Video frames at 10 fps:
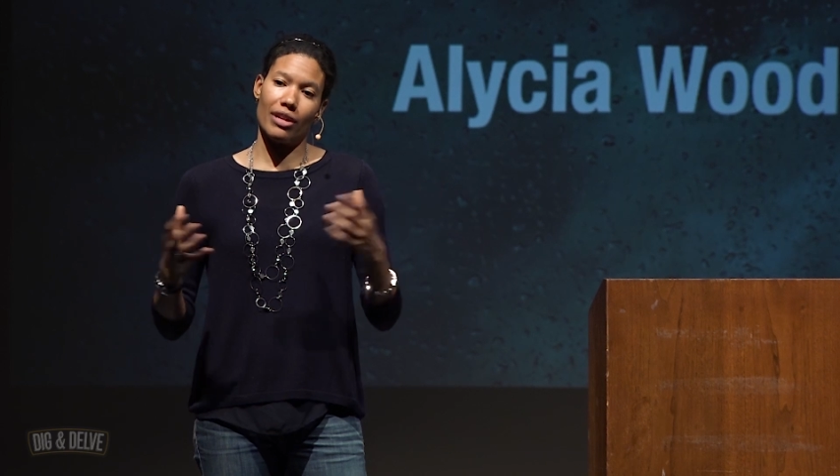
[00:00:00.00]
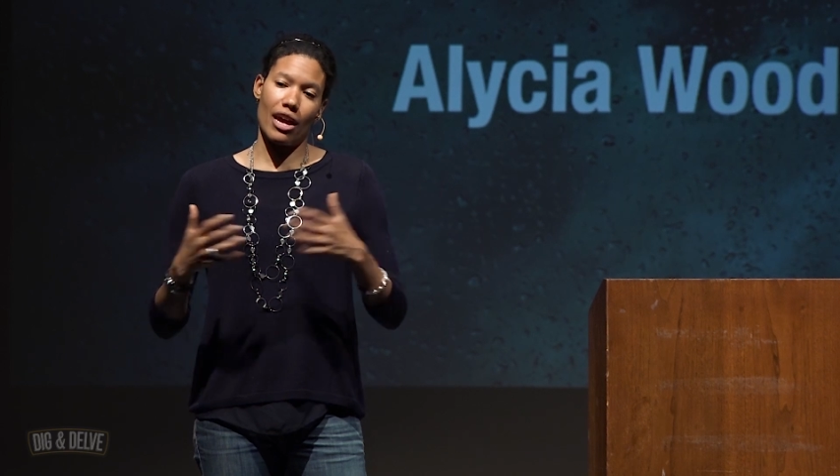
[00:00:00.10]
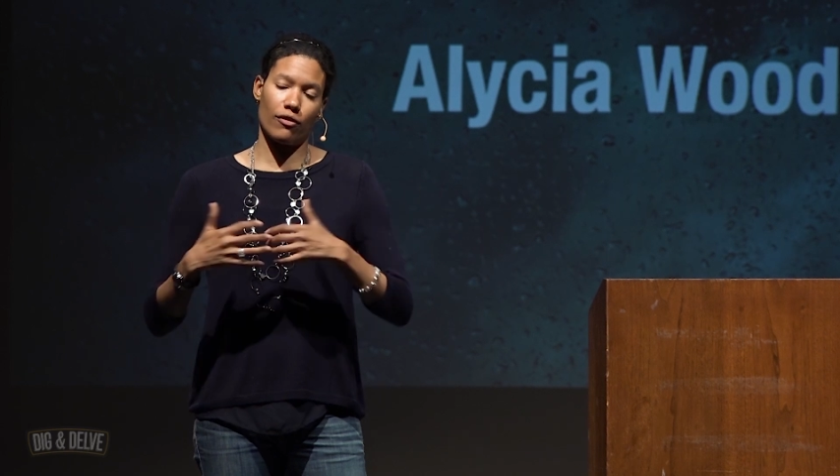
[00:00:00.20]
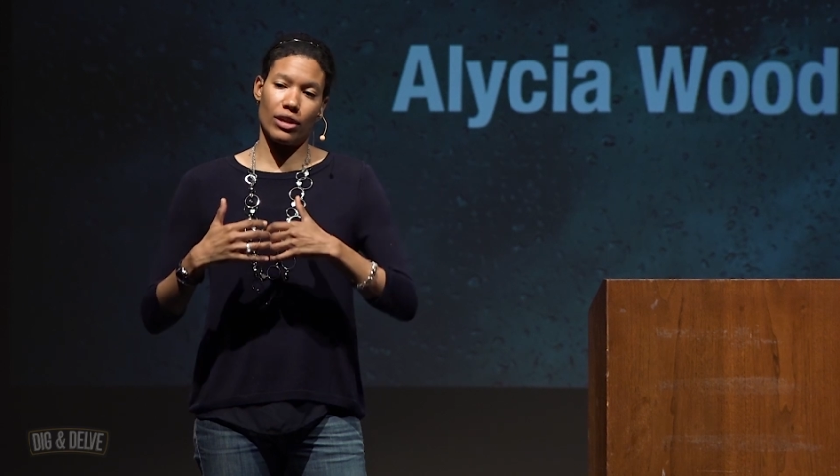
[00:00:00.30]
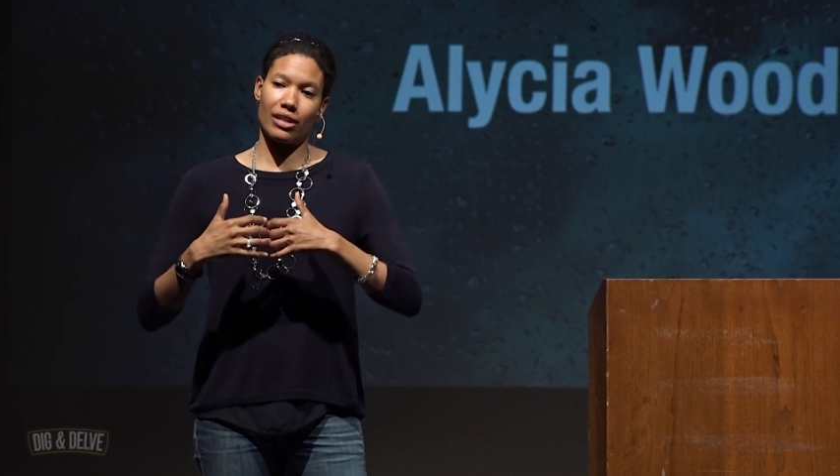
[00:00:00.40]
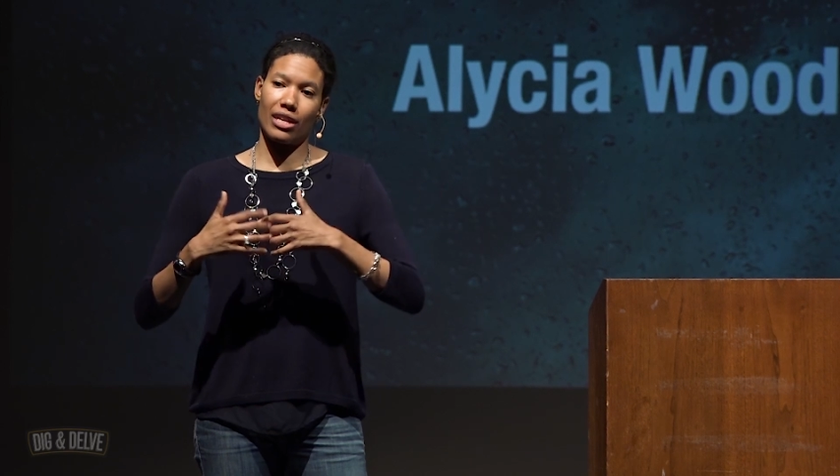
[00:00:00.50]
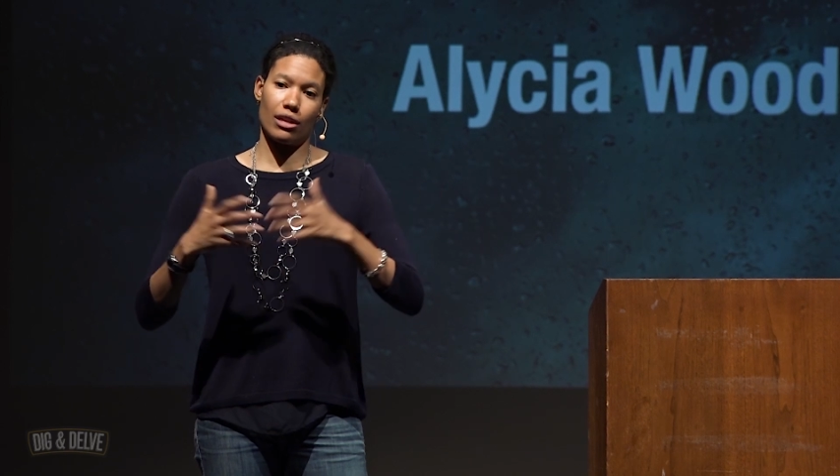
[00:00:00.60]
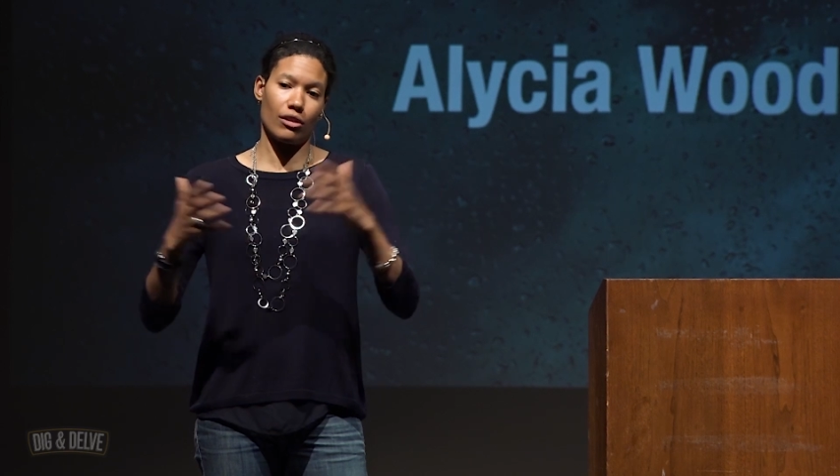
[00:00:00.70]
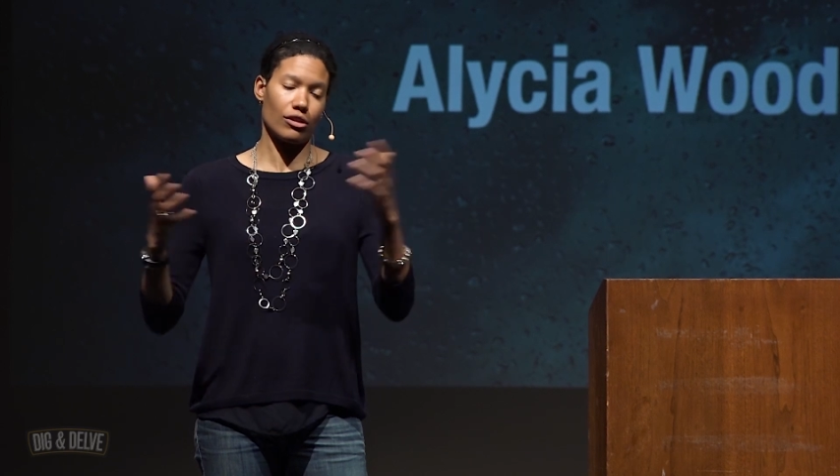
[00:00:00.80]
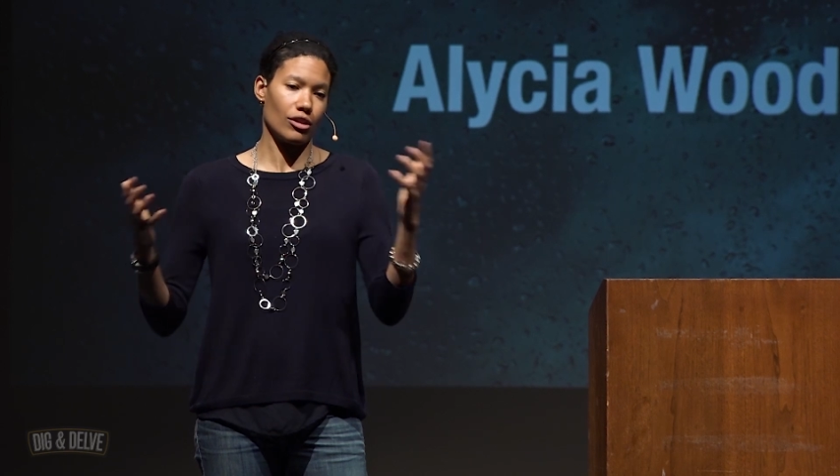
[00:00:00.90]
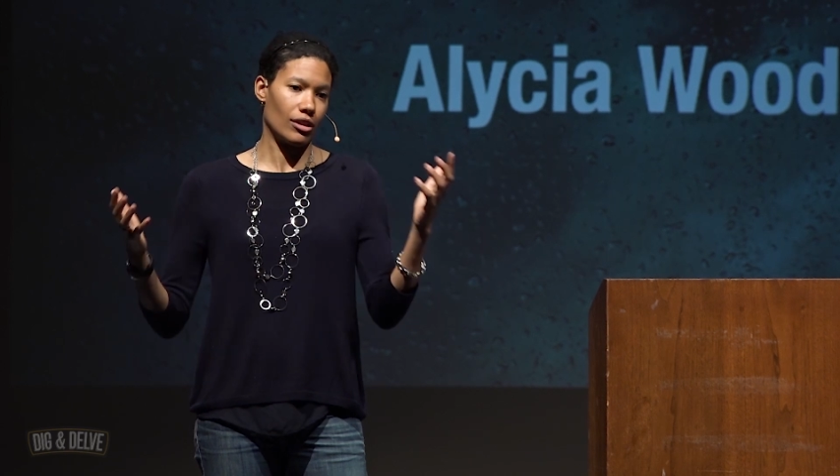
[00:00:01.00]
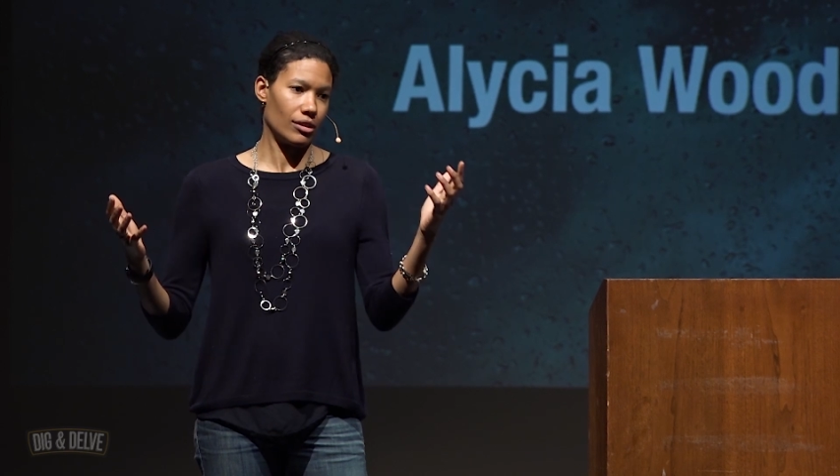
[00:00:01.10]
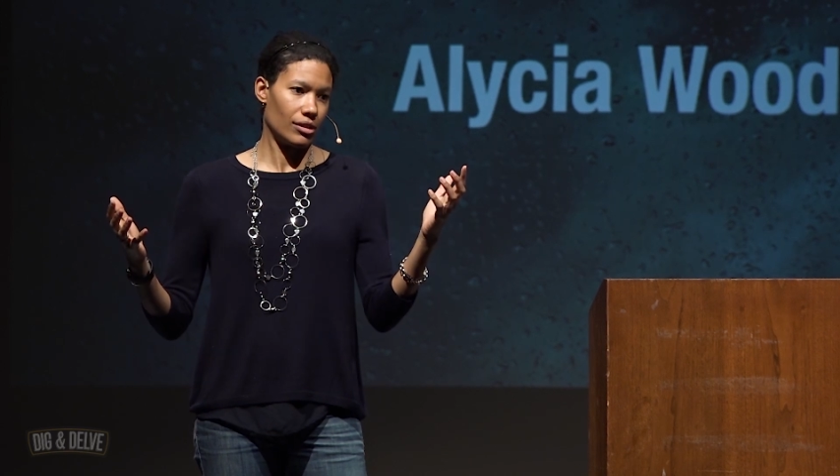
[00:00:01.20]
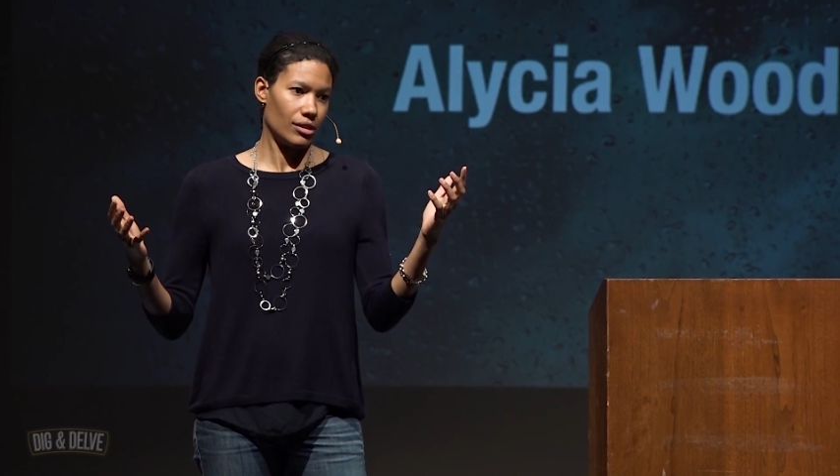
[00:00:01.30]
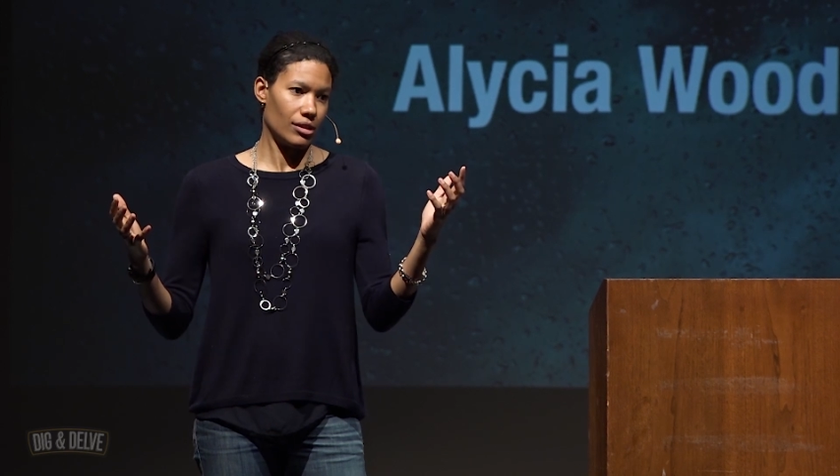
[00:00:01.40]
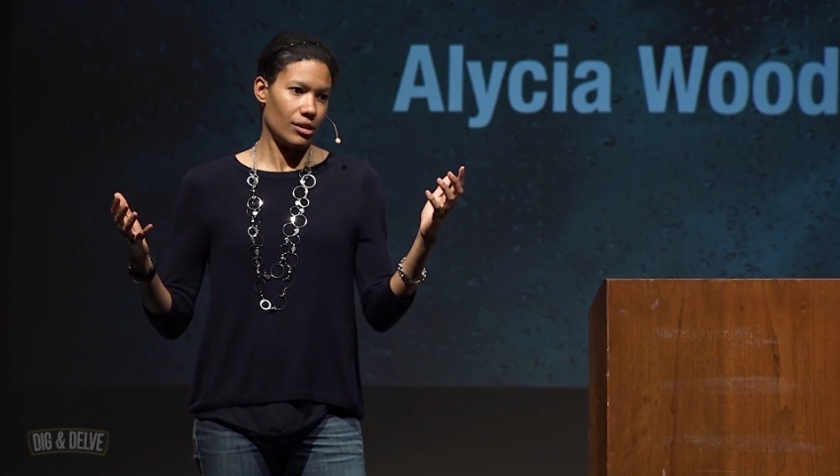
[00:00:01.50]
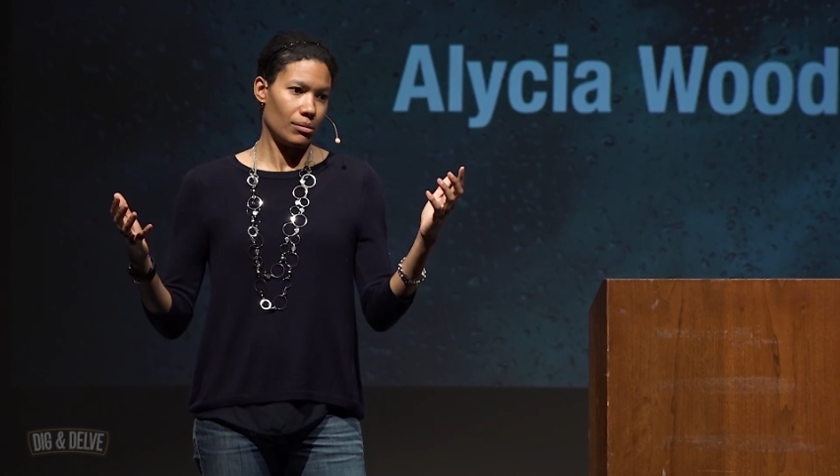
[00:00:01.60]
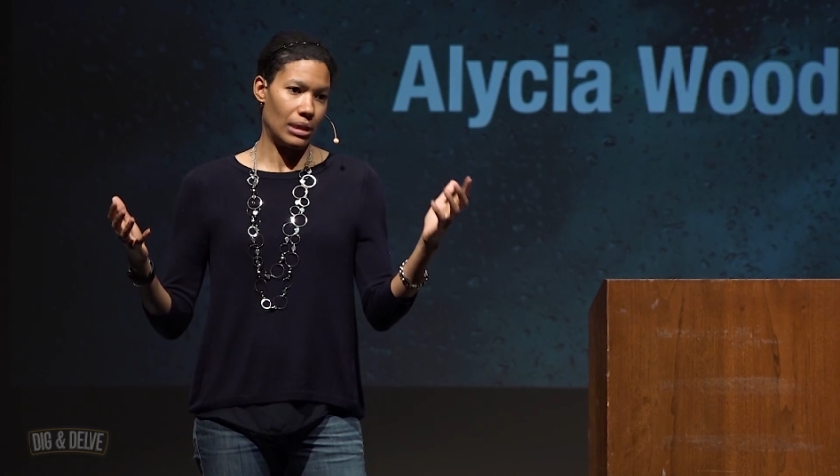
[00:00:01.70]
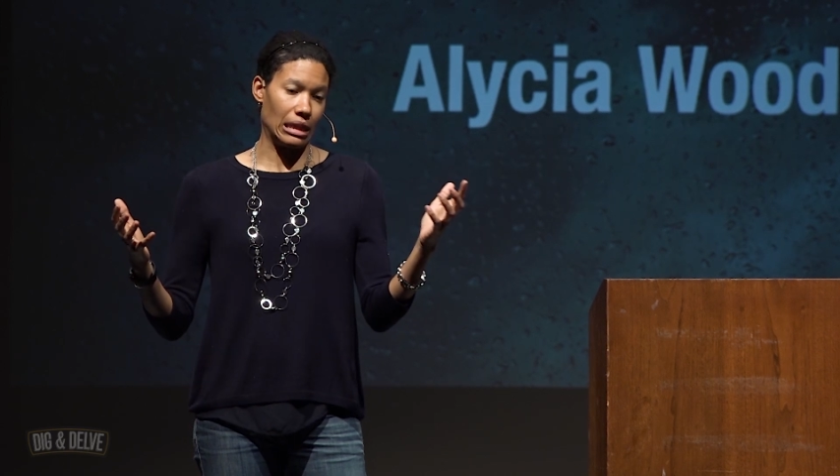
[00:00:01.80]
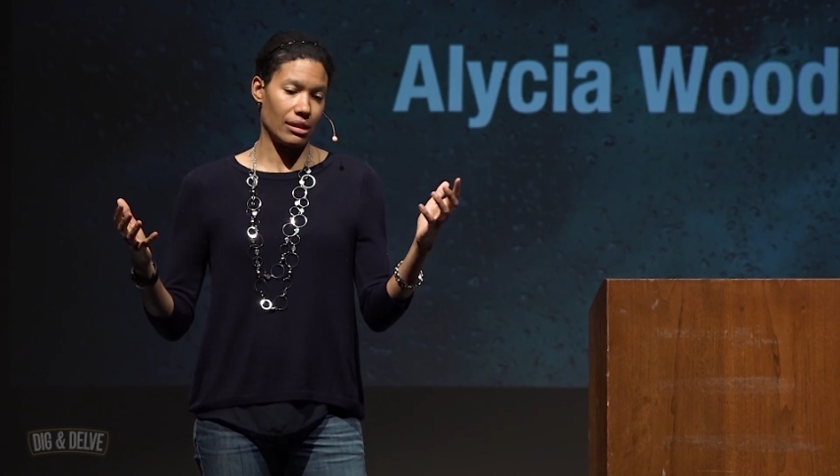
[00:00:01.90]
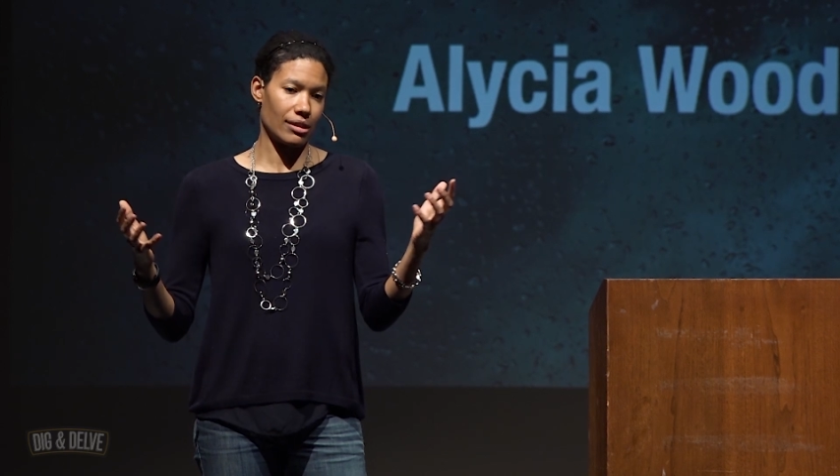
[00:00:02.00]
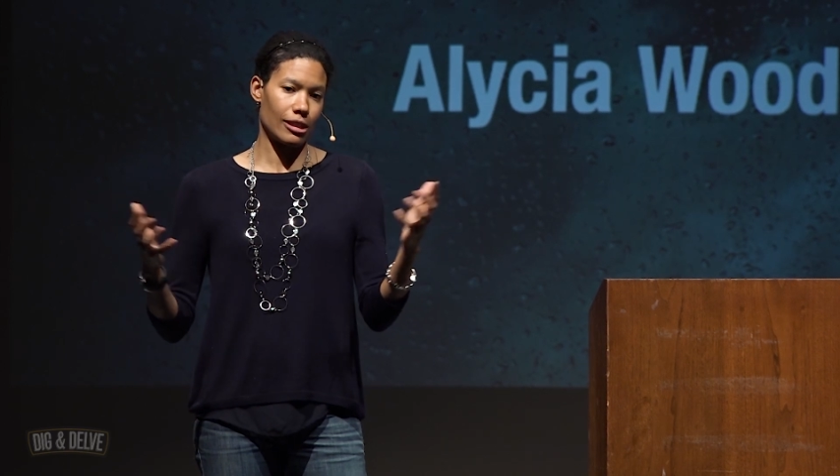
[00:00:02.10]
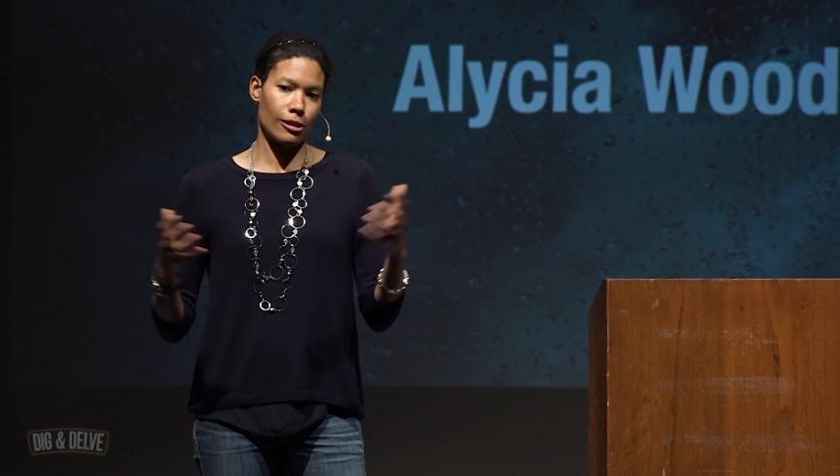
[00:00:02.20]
every character piece.